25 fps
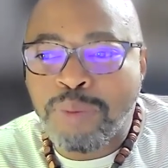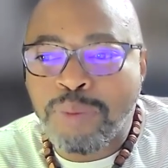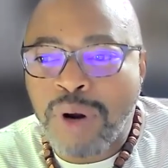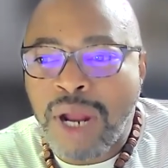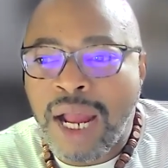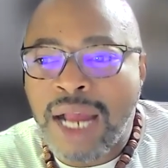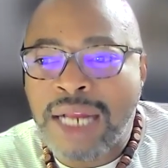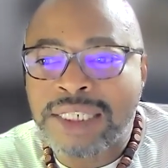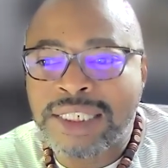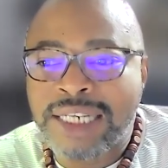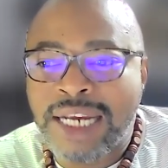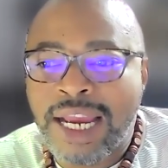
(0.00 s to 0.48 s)

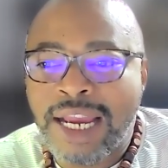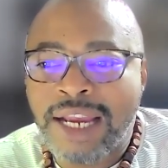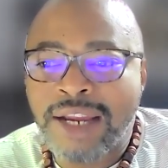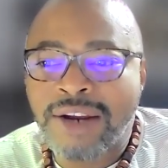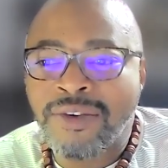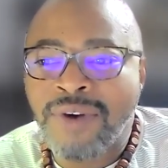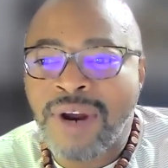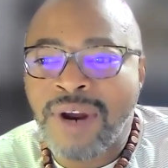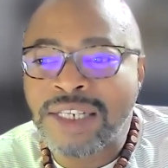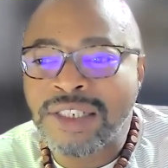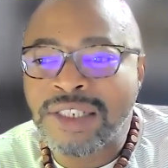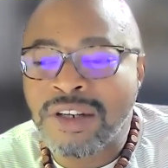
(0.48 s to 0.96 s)
project,
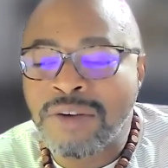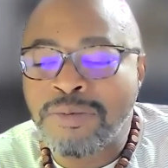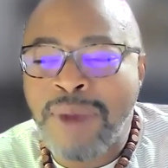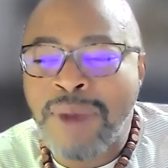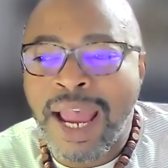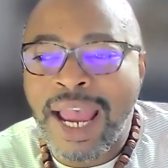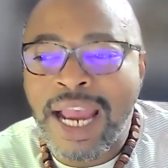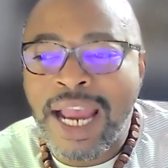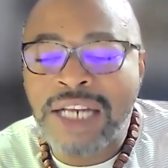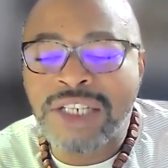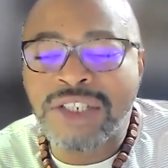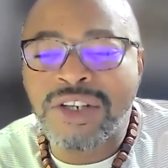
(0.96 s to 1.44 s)
right? So
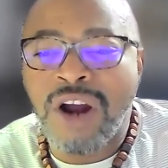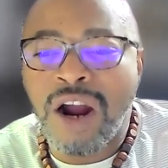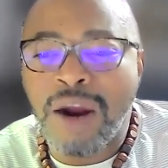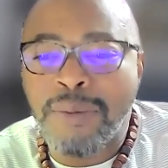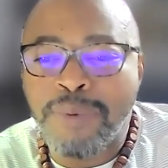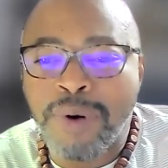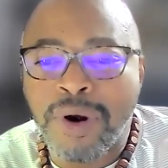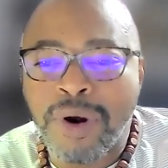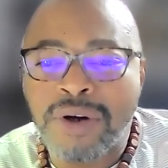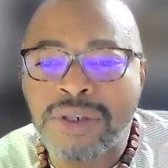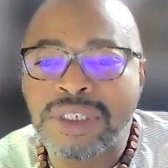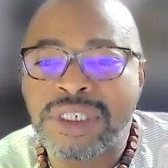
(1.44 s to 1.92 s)
my
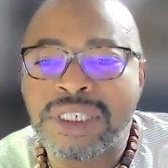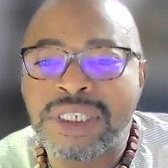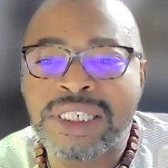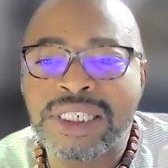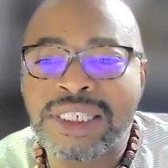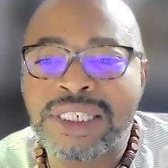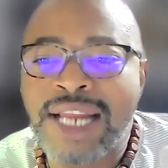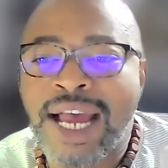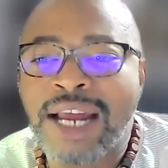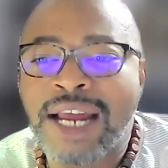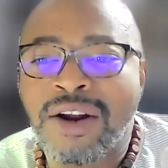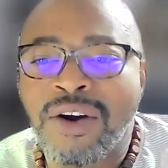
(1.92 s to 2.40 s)
HR person
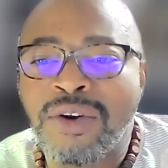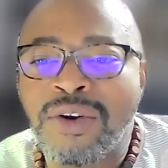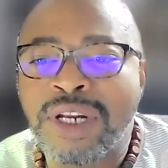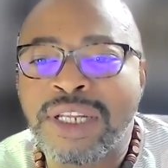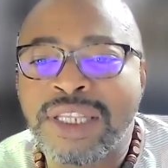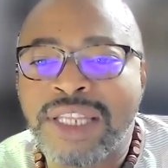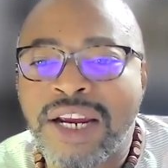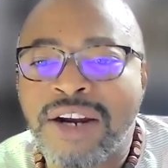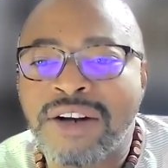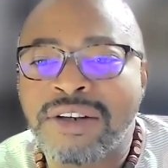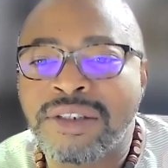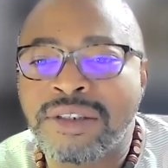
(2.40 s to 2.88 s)
is not
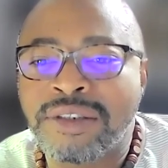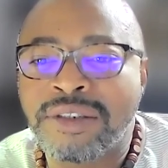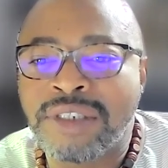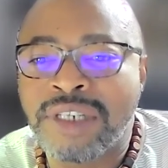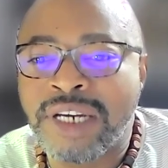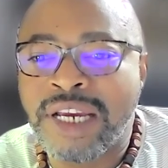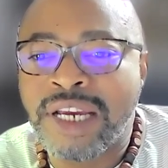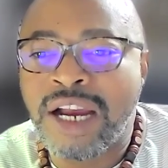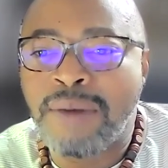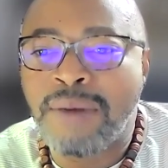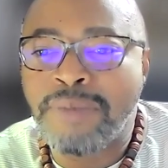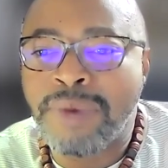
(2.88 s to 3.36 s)
only there
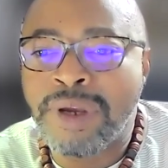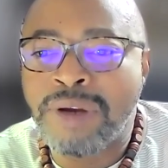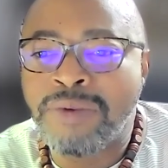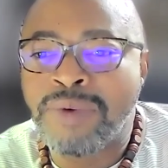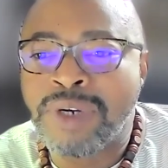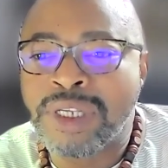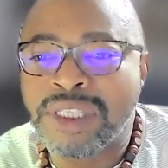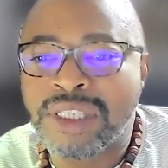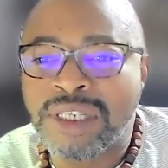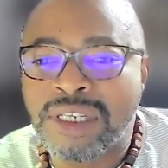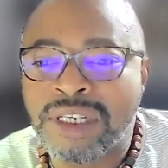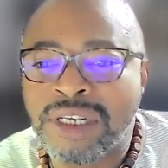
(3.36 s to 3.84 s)
to help me
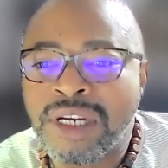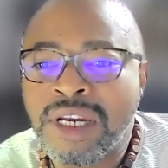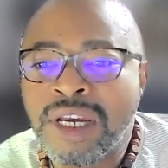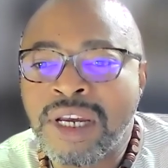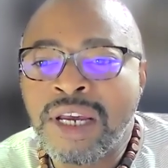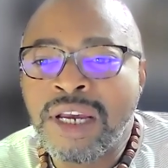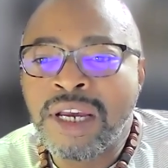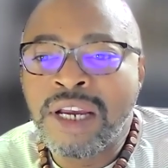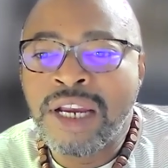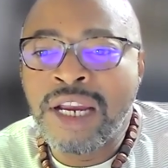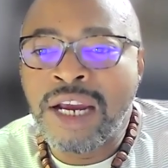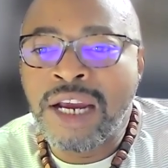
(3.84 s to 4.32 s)
with
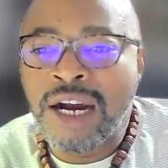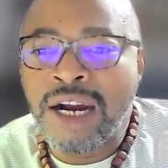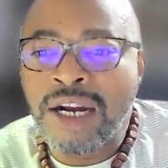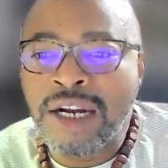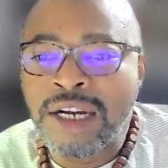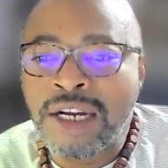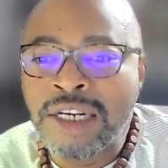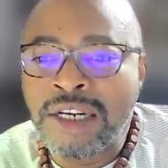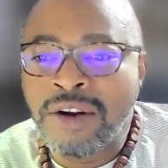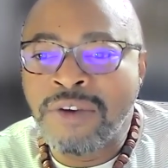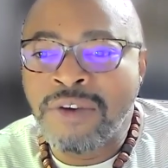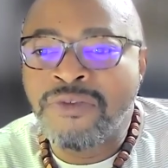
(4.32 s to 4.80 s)

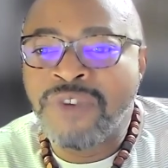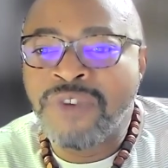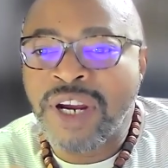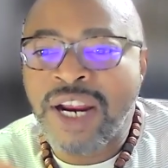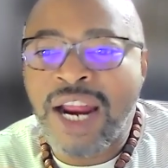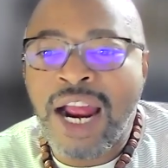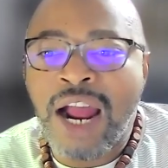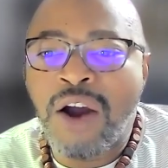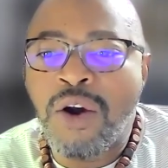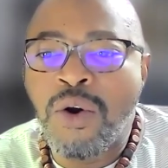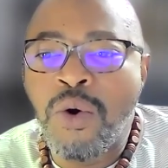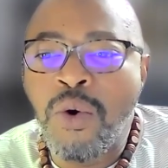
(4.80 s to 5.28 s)

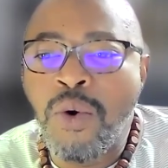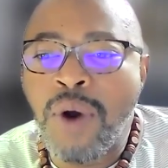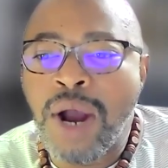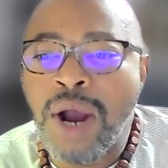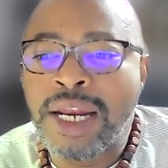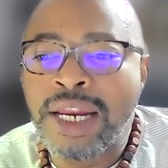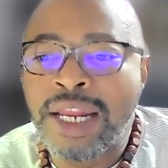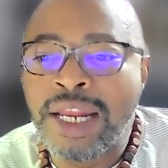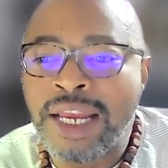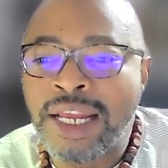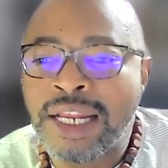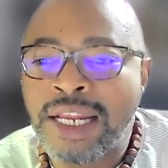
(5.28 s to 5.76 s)
figure out who
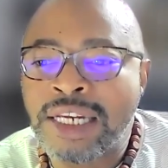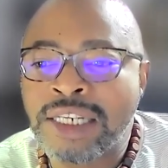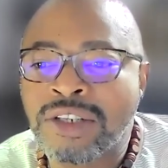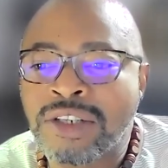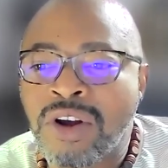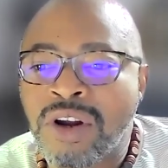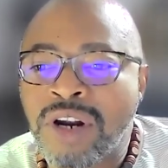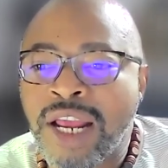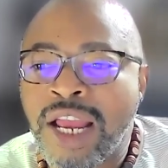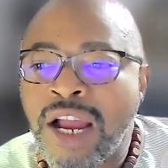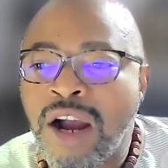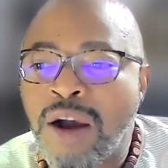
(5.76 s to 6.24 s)
I need. It's
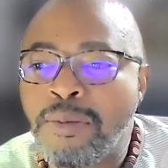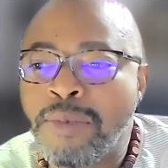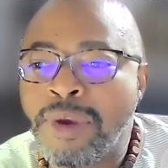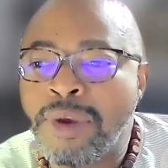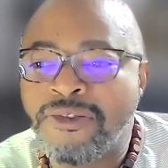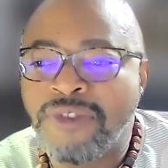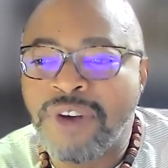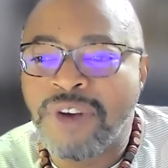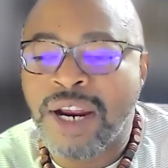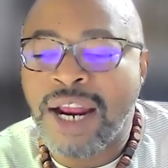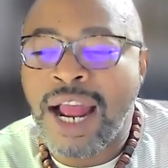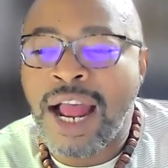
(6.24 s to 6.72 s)
going to help
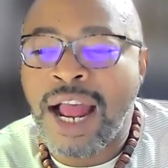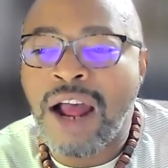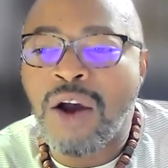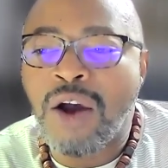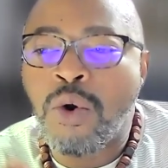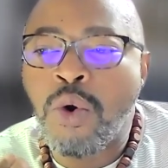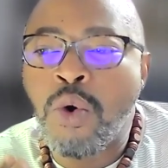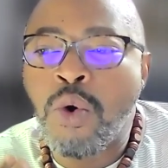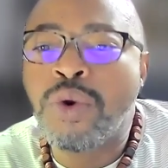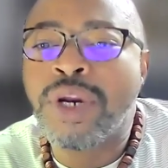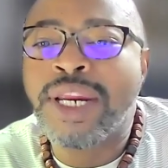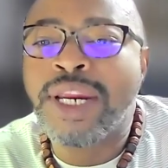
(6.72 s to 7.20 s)
me figure
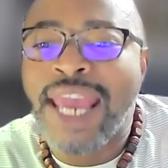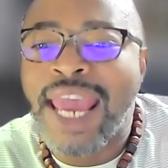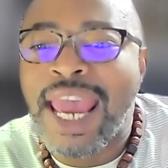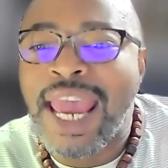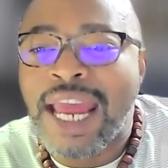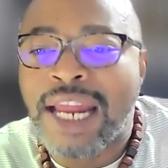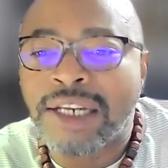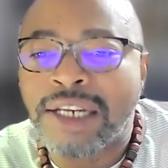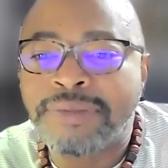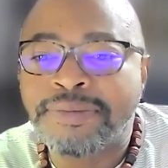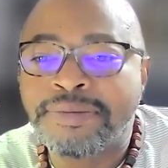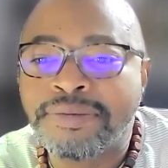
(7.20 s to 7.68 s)
out who to
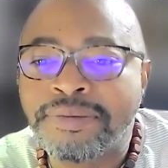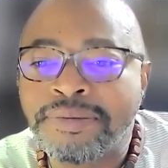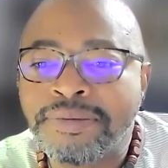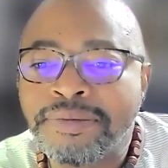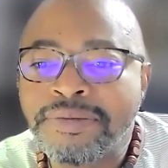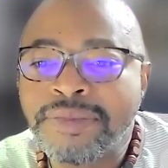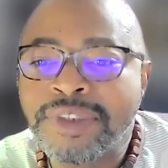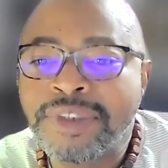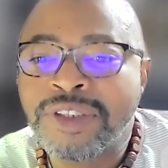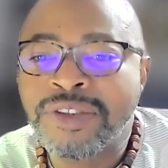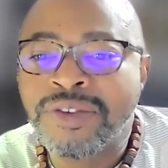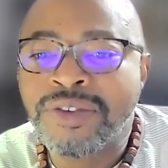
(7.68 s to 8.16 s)
get,
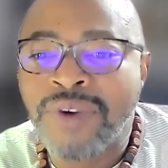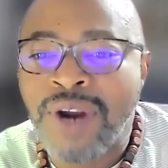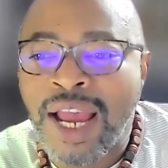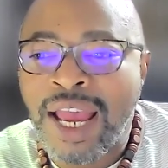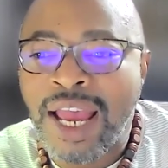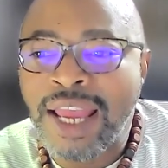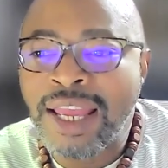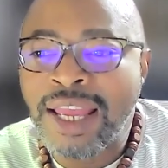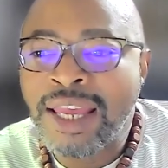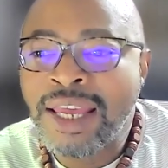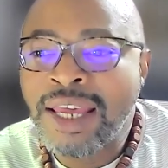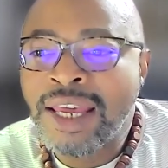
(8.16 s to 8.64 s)

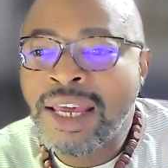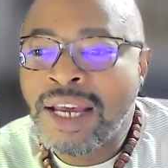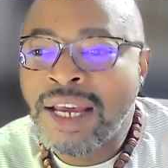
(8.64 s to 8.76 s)
right?